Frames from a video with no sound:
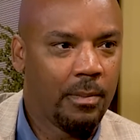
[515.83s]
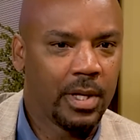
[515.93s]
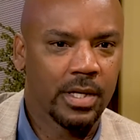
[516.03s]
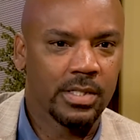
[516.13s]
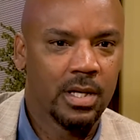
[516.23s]

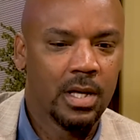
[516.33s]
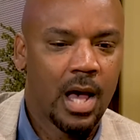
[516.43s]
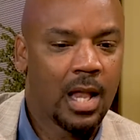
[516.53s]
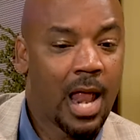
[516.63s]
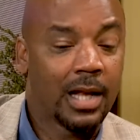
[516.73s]
Because
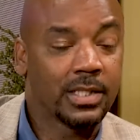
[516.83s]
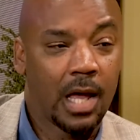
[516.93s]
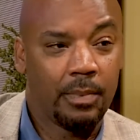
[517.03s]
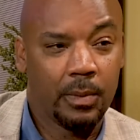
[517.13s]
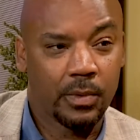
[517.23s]
a lot of times
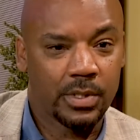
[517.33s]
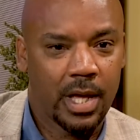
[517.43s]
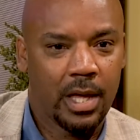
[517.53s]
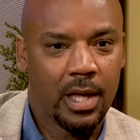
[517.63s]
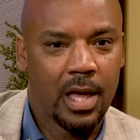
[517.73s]
people
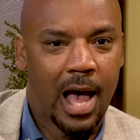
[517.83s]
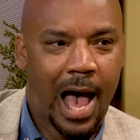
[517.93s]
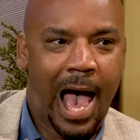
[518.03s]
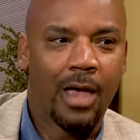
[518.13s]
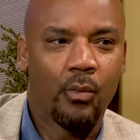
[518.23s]
say,
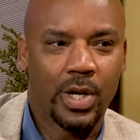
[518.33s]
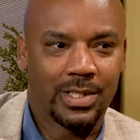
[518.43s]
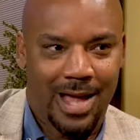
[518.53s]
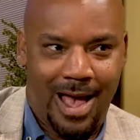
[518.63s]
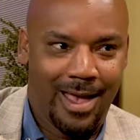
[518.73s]
I wish
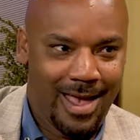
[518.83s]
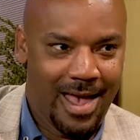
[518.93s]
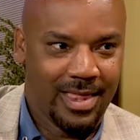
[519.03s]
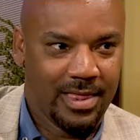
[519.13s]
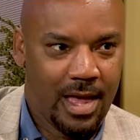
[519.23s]
I
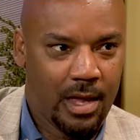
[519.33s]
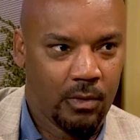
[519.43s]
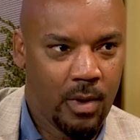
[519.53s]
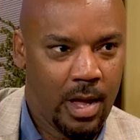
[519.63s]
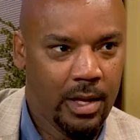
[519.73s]
had that,
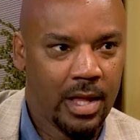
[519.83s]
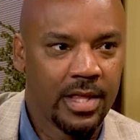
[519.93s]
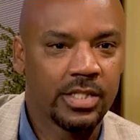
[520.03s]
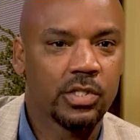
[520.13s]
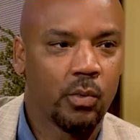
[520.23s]
right? And
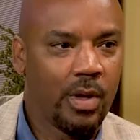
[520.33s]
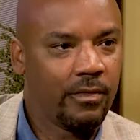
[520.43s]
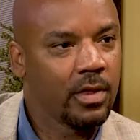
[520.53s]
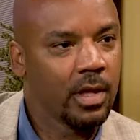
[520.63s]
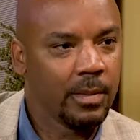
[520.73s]
this is a way for
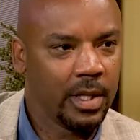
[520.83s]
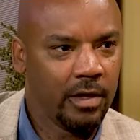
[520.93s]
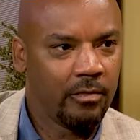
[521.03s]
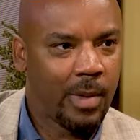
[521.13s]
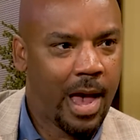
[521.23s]
them to
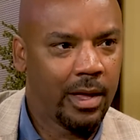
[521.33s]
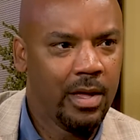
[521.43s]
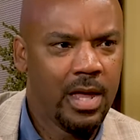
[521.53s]
give back.